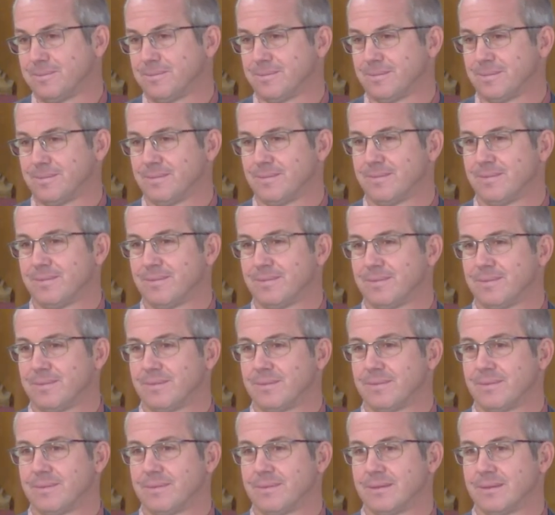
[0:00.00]

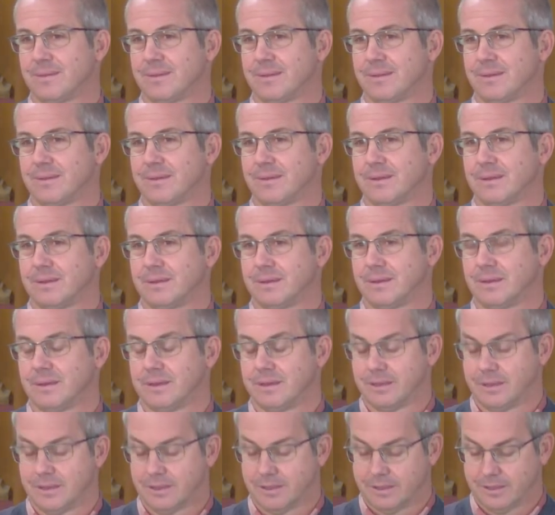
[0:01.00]

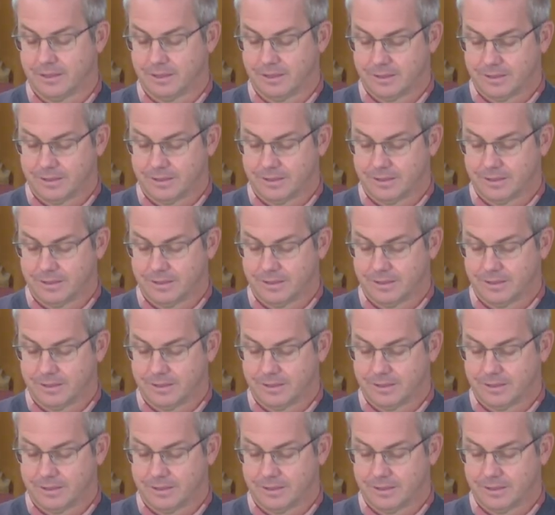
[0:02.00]
[no speech]